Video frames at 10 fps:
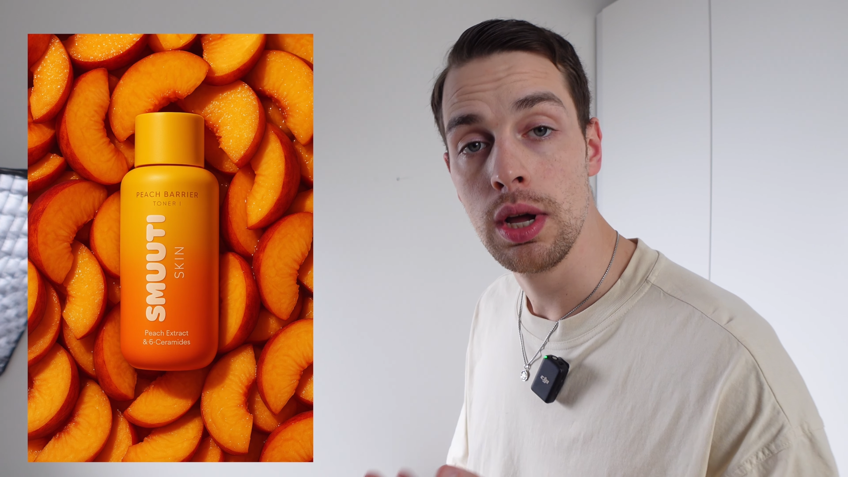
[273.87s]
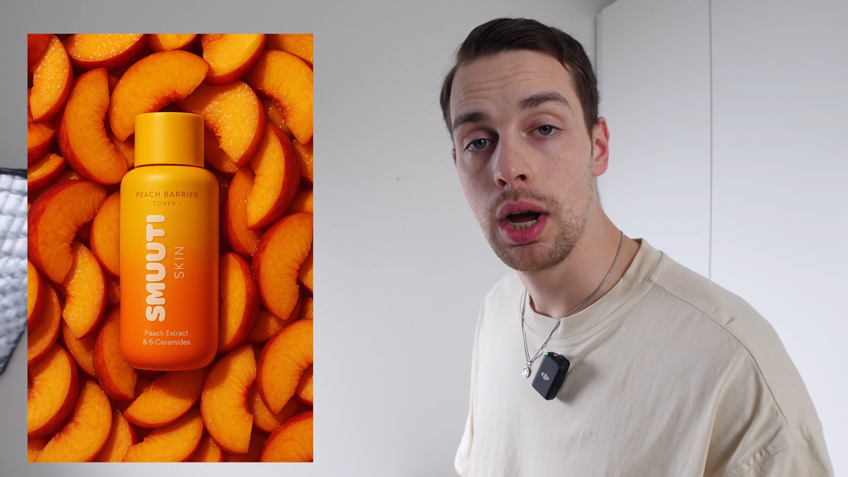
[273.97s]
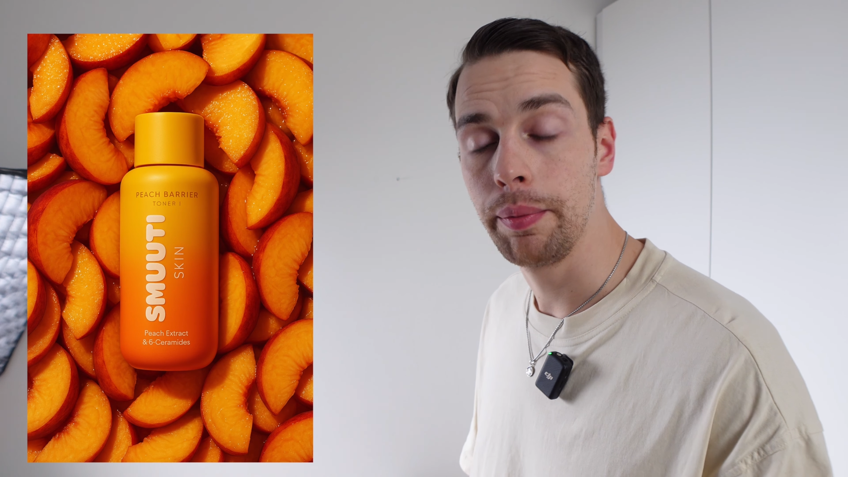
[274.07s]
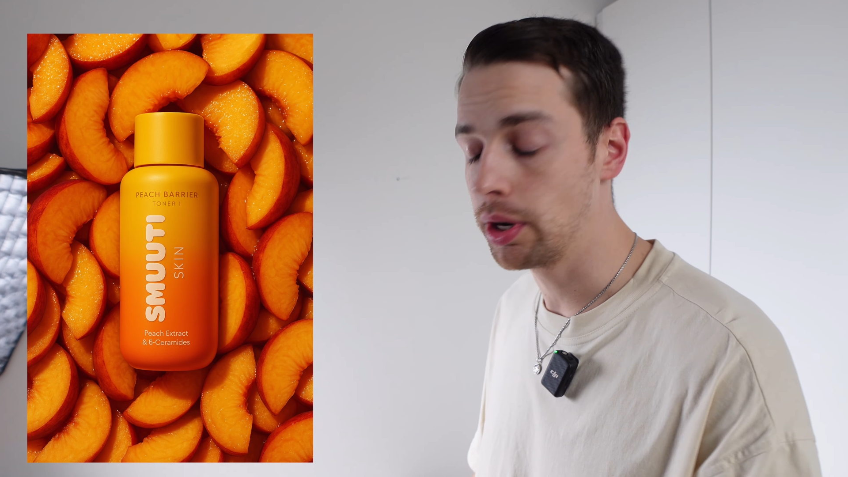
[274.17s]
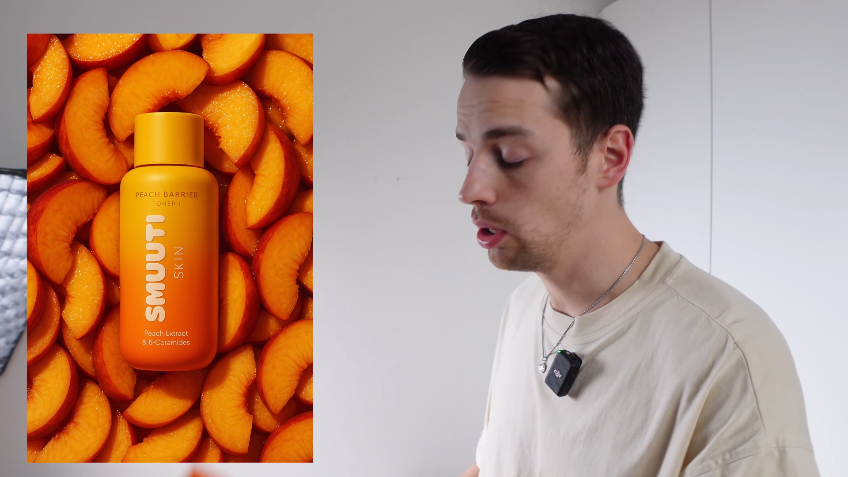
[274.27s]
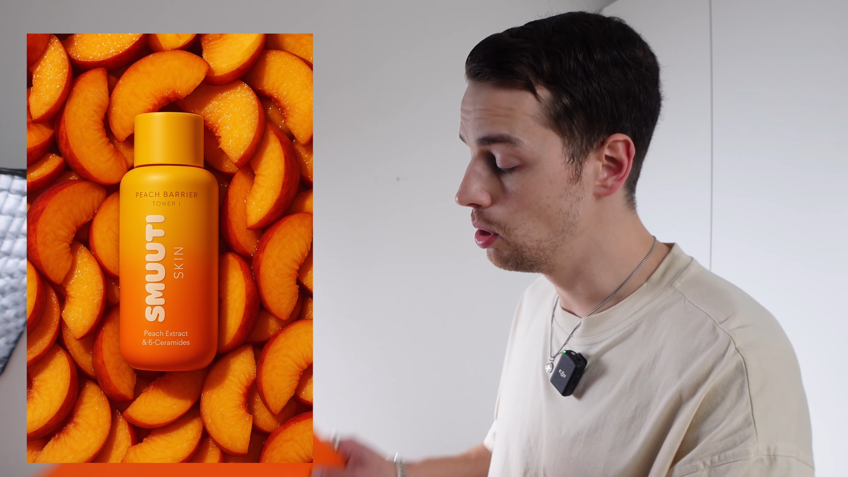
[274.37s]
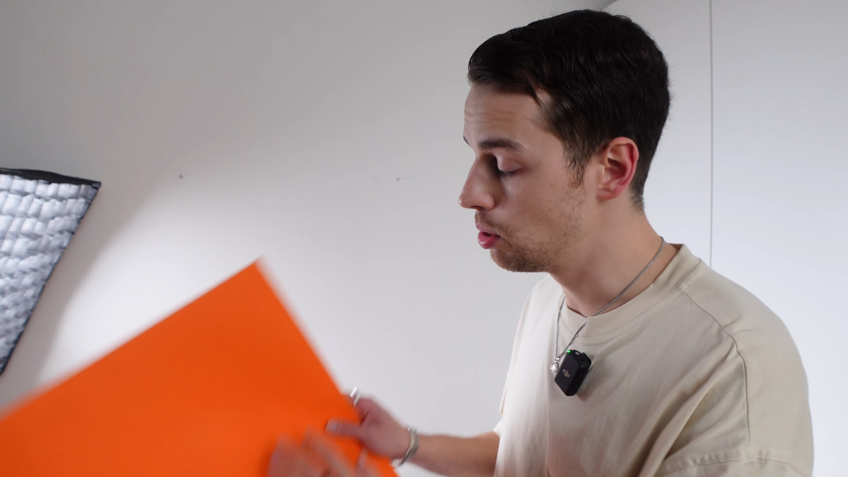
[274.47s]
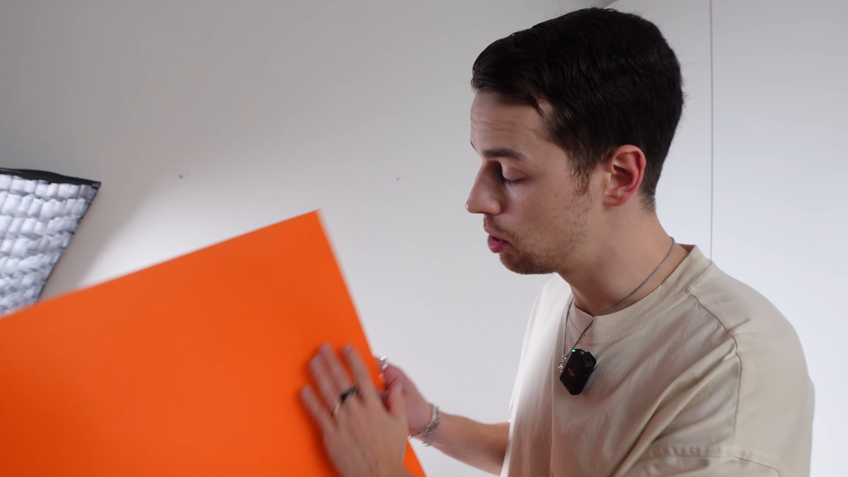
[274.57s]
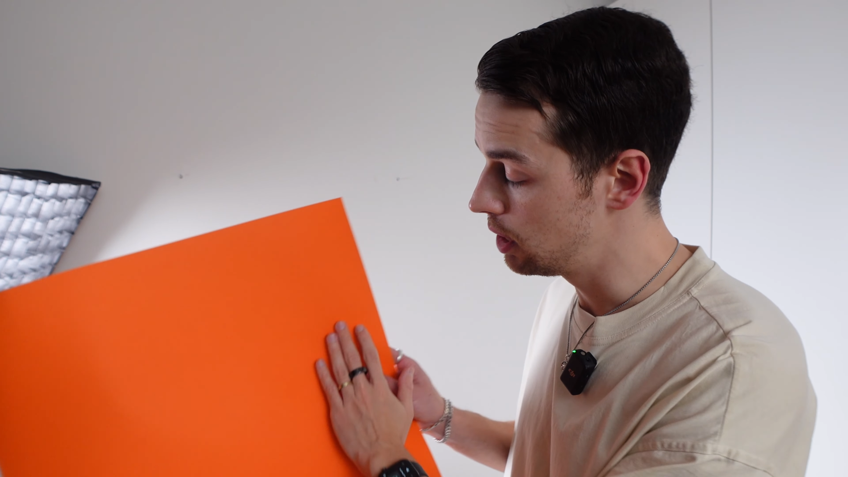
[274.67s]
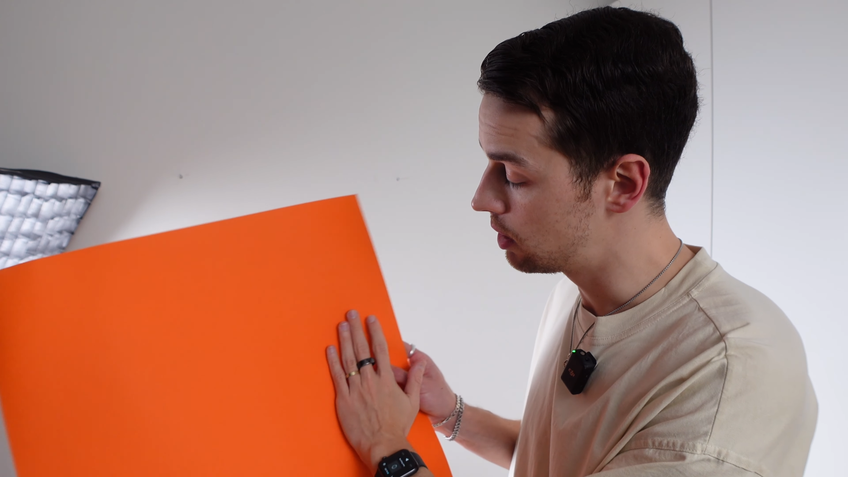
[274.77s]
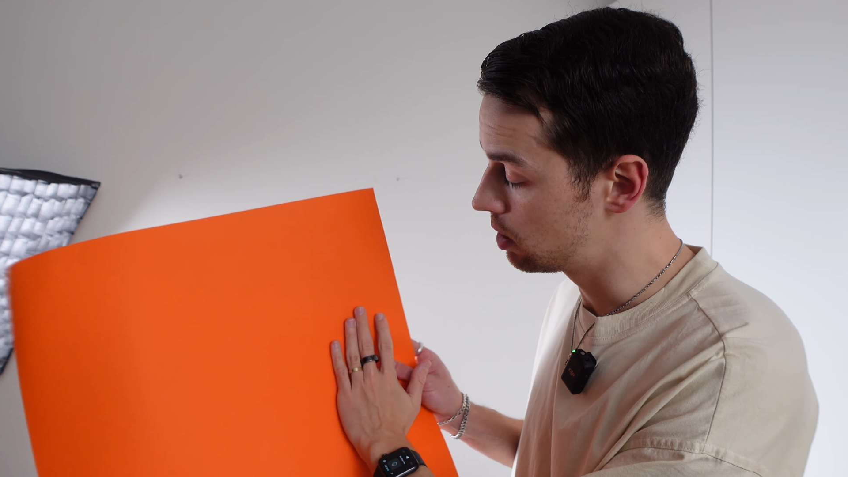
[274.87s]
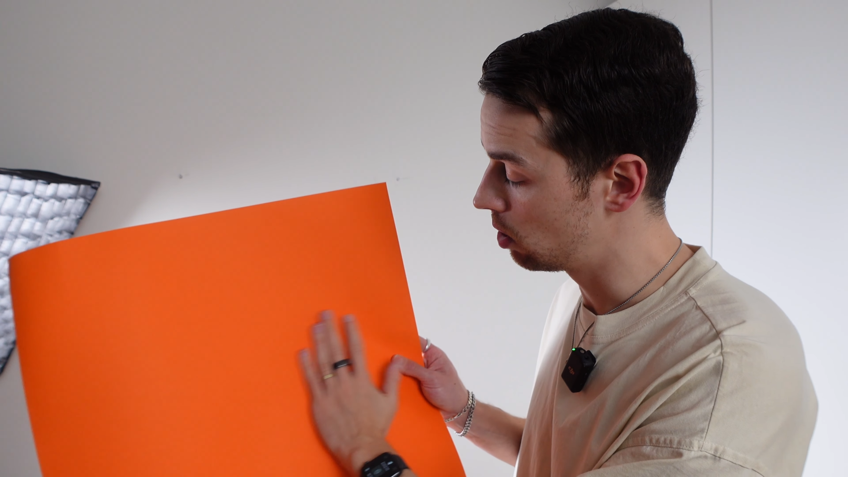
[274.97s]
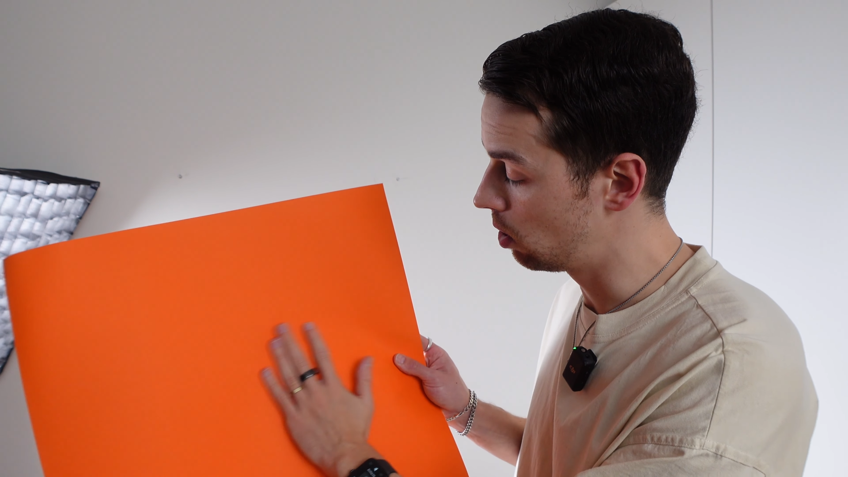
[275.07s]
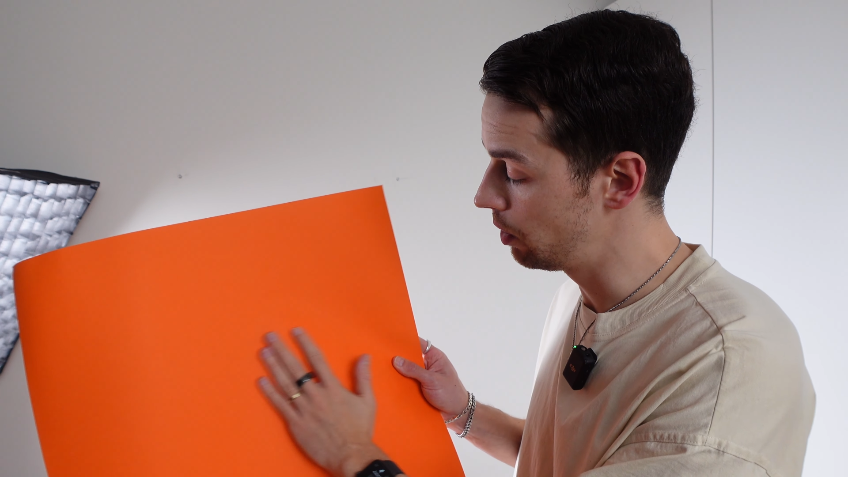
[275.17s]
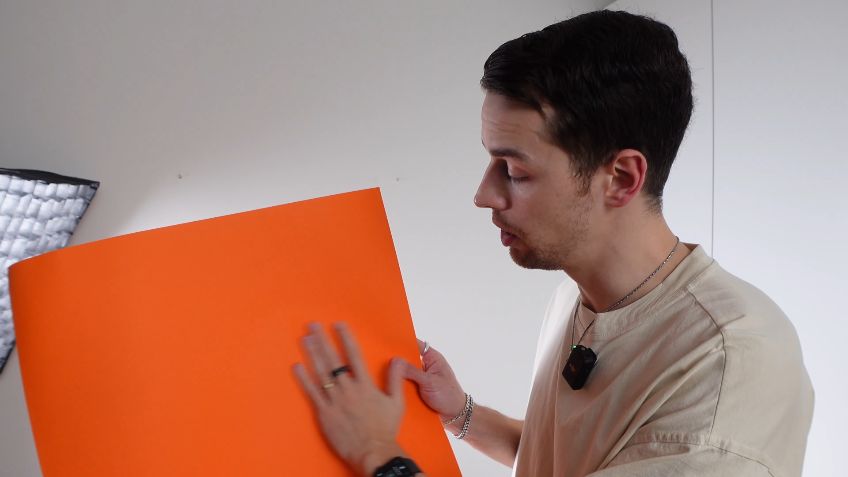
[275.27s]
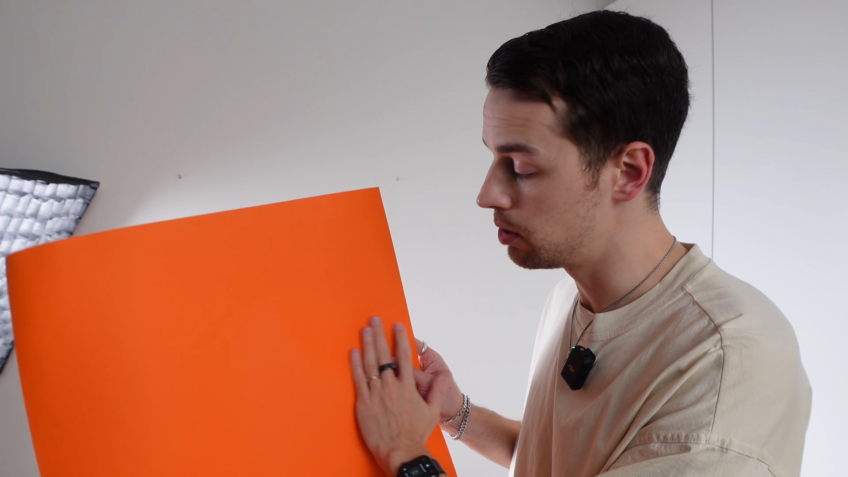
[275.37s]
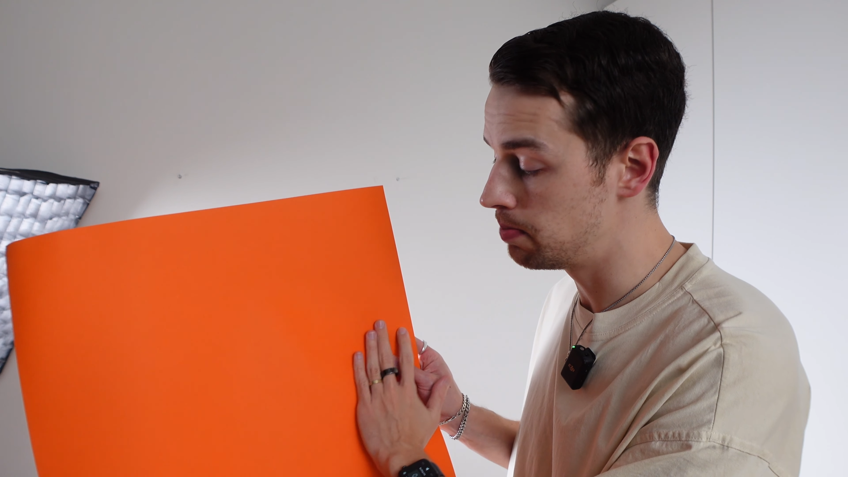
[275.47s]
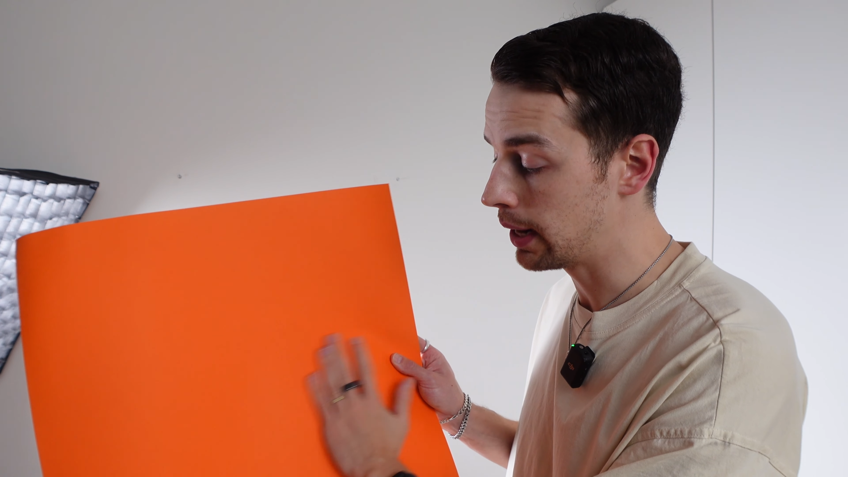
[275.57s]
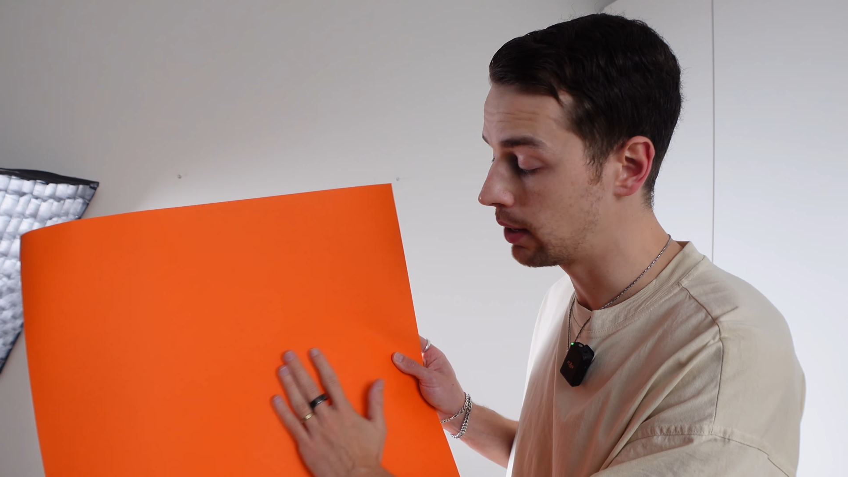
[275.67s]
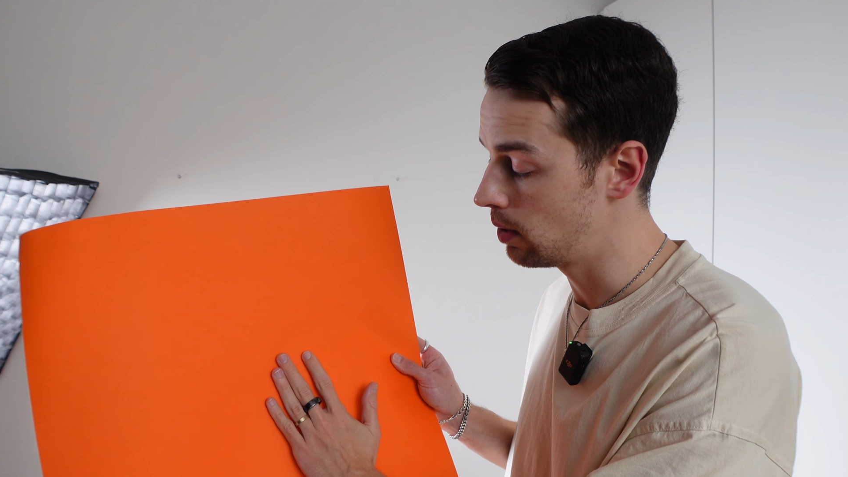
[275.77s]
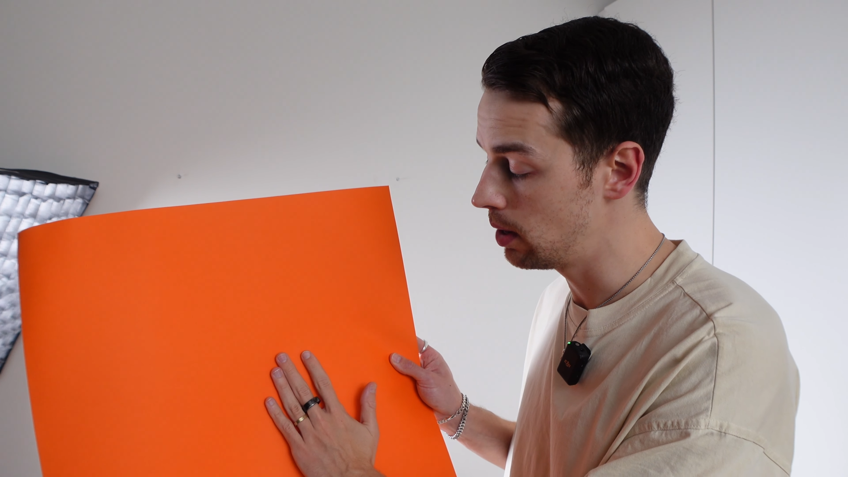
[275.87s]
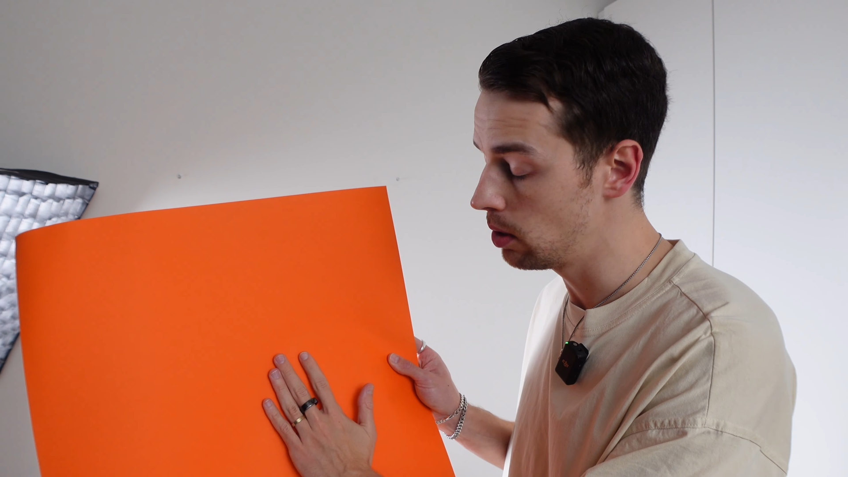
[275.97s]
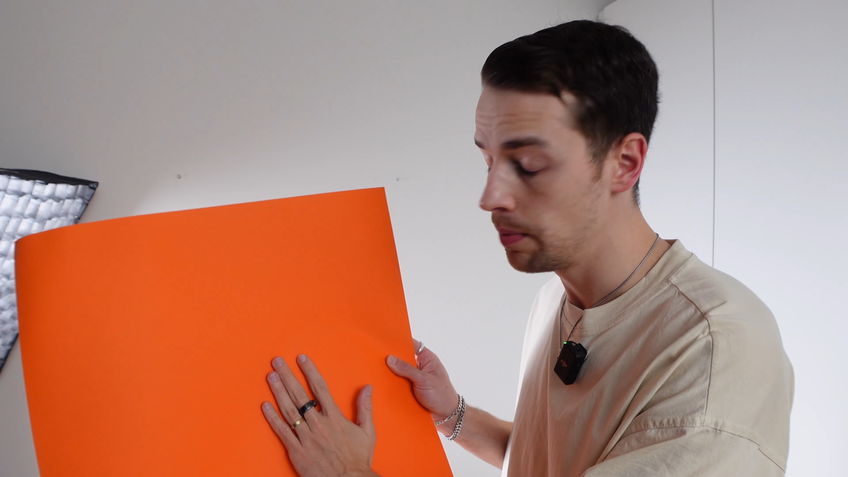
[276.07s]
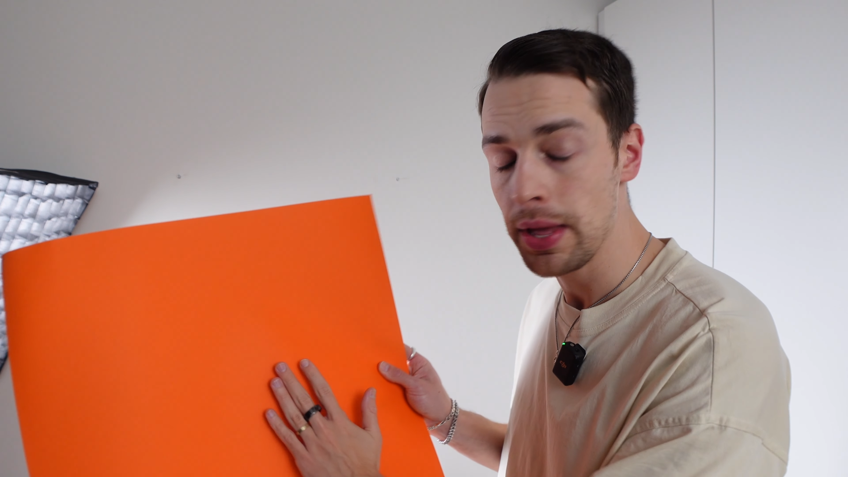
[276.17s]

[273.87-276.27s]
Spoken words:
I'm going to use this orange background,